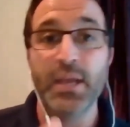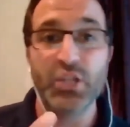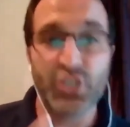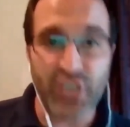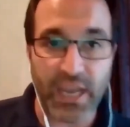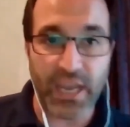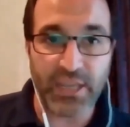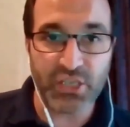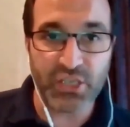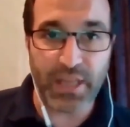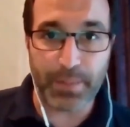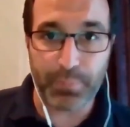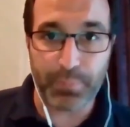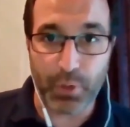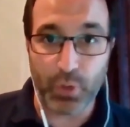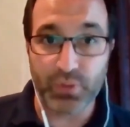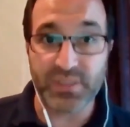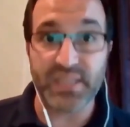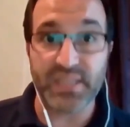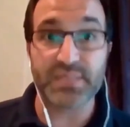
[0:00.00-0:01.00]
change that
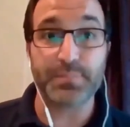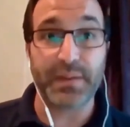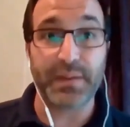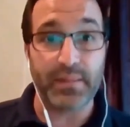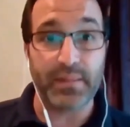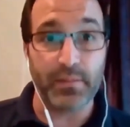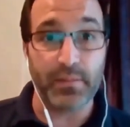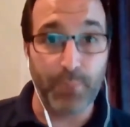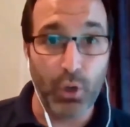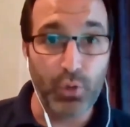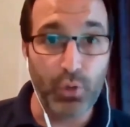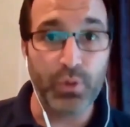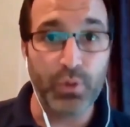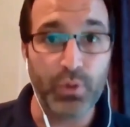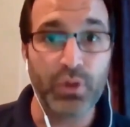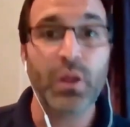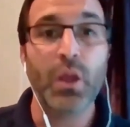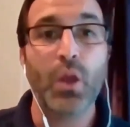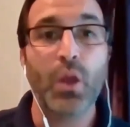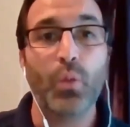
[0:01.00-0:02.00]
process but at the
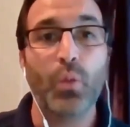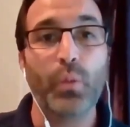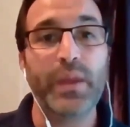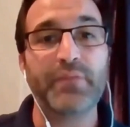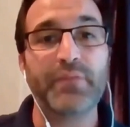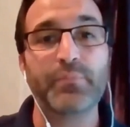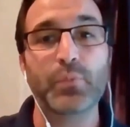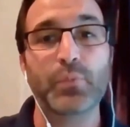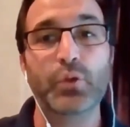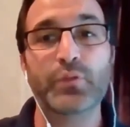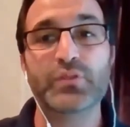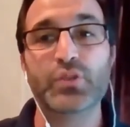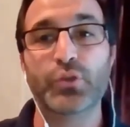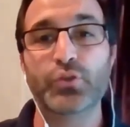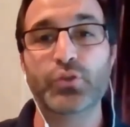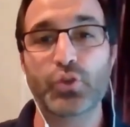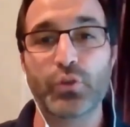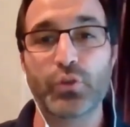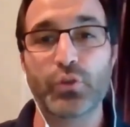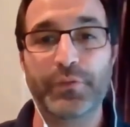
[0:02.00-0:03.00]
moment we have moved to
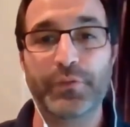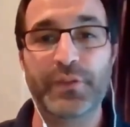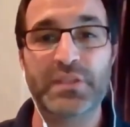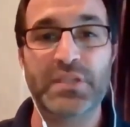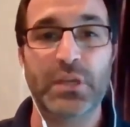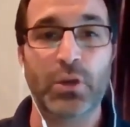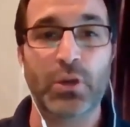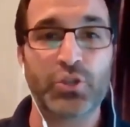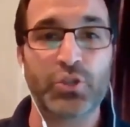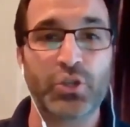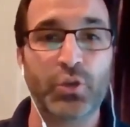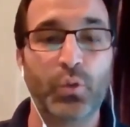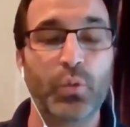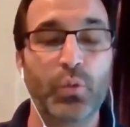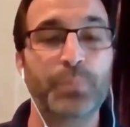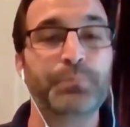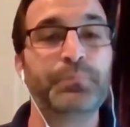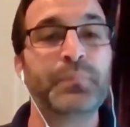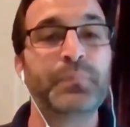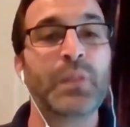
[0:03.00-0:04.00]

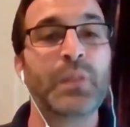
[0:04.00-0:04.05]
neurophysiological